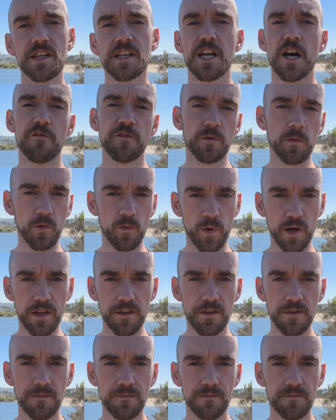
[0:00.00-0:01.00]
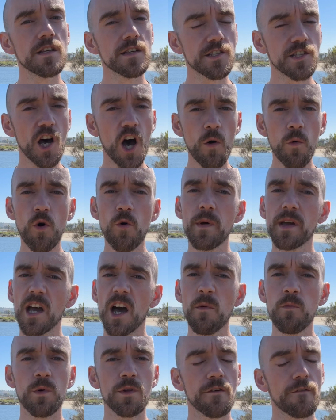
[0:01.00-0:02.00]
comfortable with. Start warming up
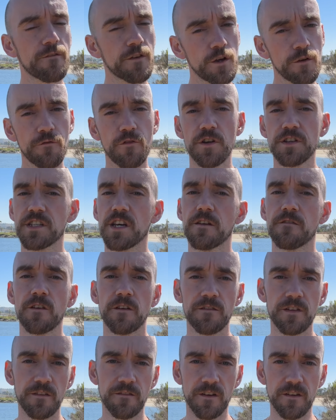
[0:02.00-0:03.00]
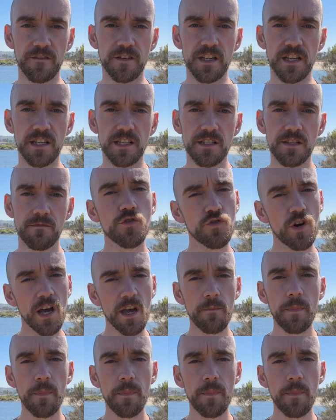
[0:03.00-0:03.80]
with a few frontside 50-50s. Try and